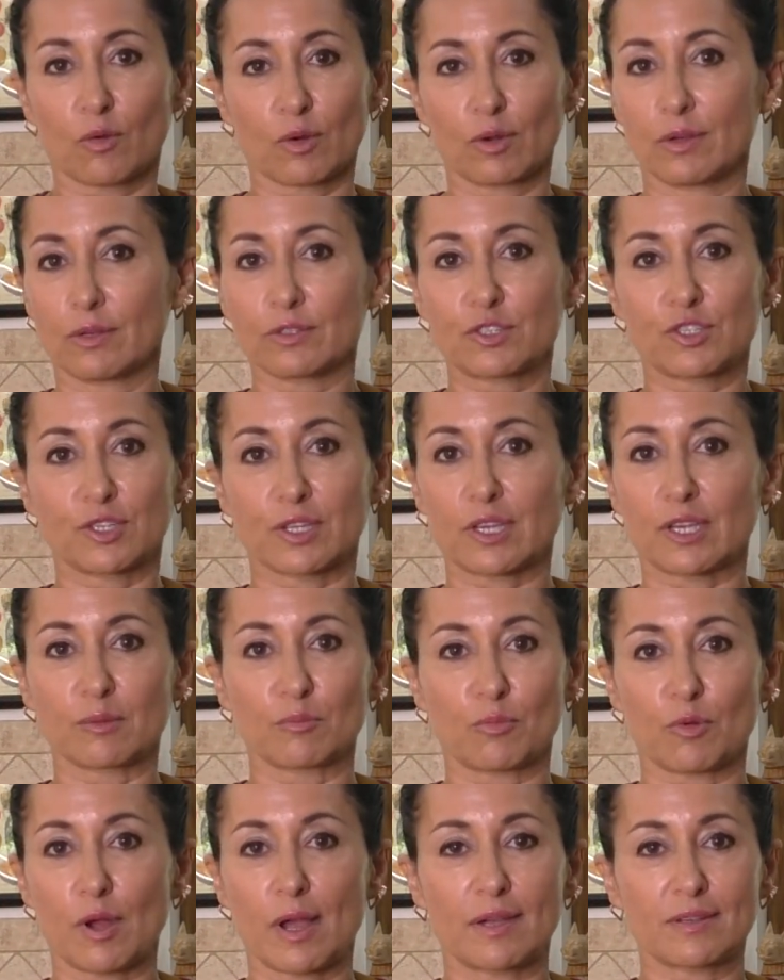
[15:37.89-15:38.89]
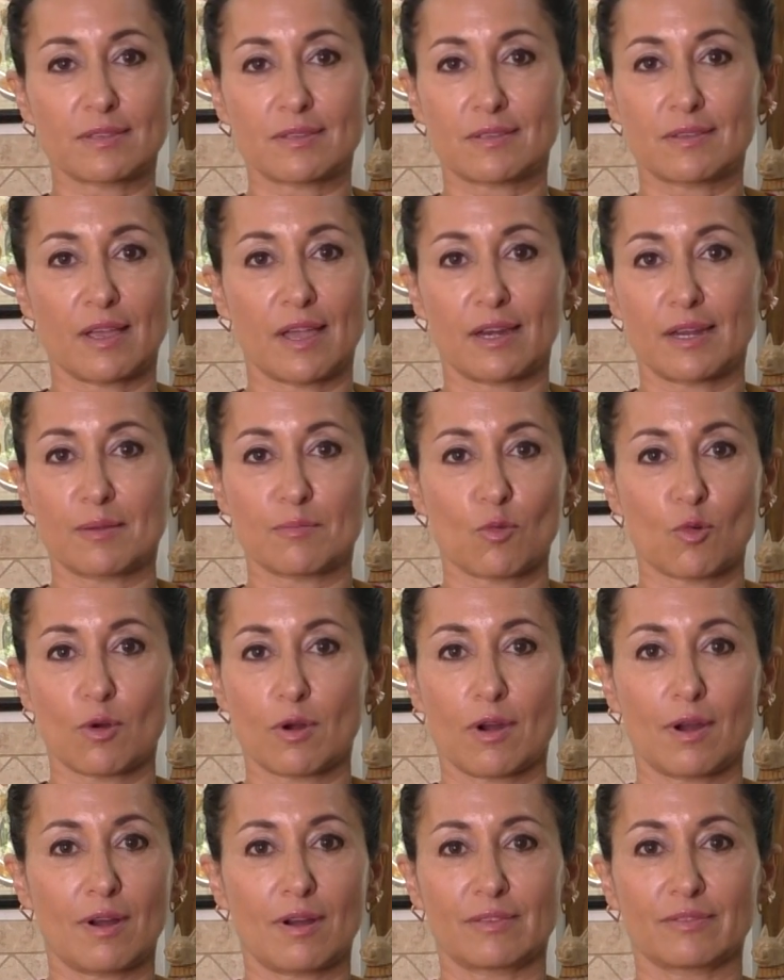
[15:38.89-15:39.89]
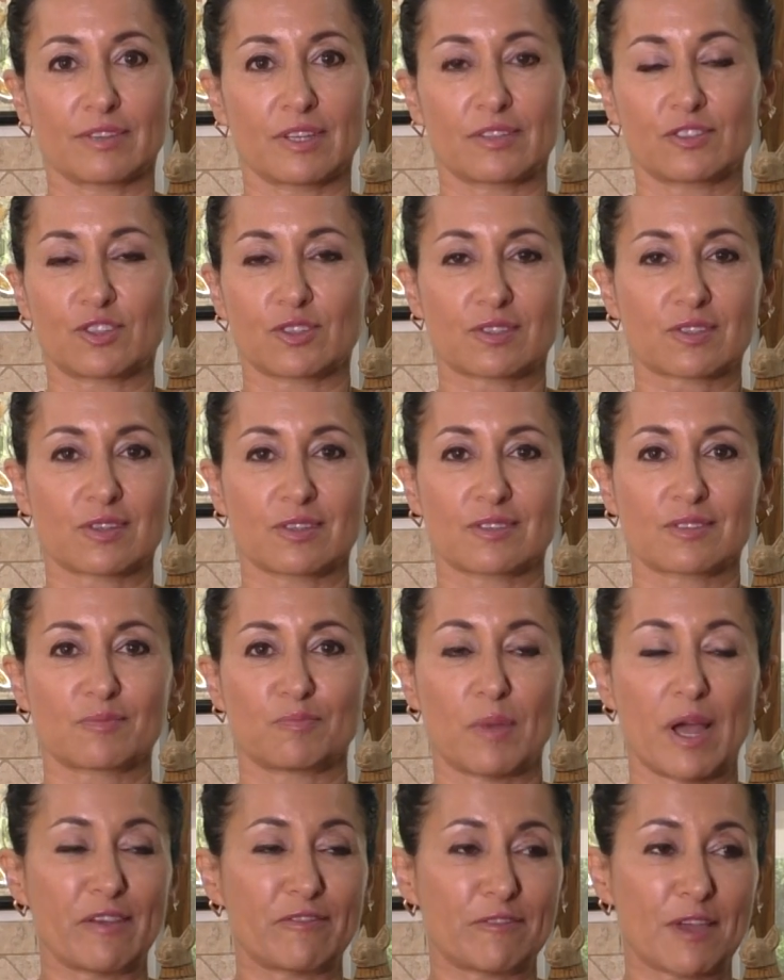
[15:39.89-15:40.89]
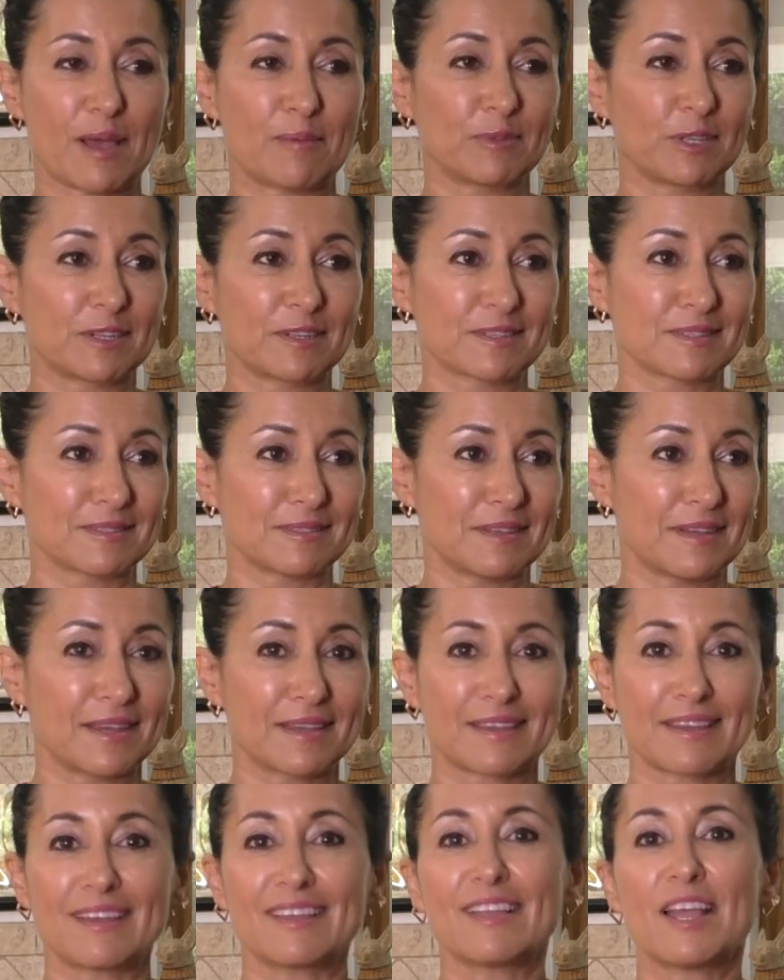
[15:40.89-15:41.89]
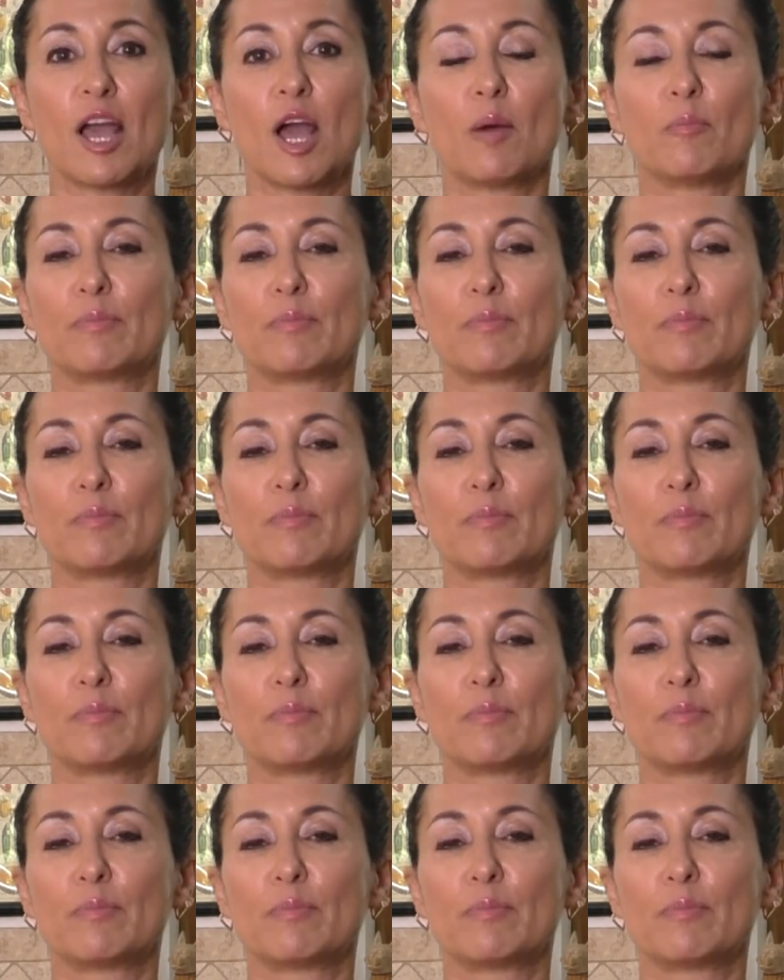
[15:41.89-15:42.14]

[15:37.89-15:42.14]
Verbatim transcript: grill chicken breast anymore just because my family doesn't like it,